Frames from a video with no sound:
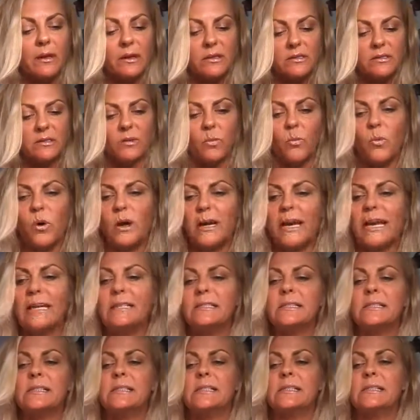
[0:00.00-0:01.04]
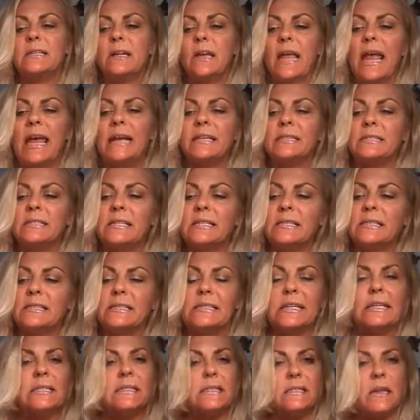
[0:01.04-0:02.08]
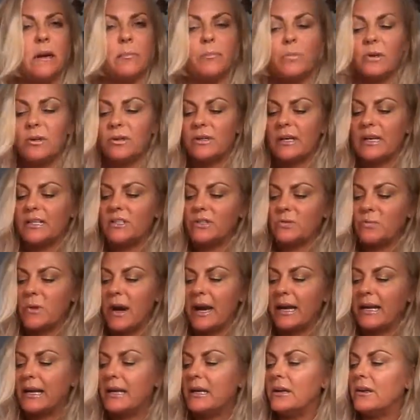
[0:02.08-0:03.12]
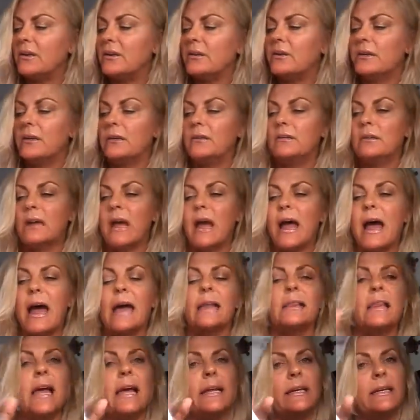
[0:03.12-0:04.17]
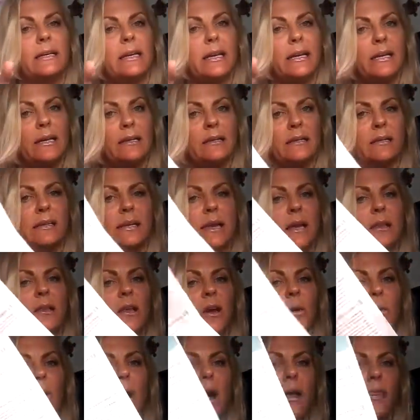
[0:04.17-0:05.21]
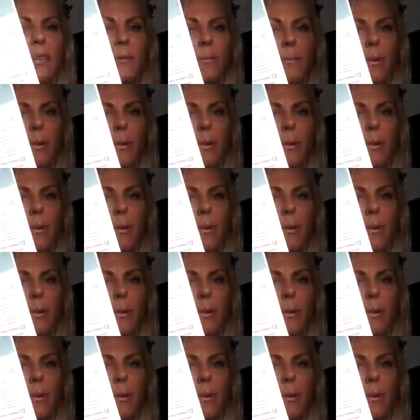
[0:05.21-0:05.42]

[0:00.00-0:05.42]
It's a 18866 number. It's right here. I highlighted it in yellow on the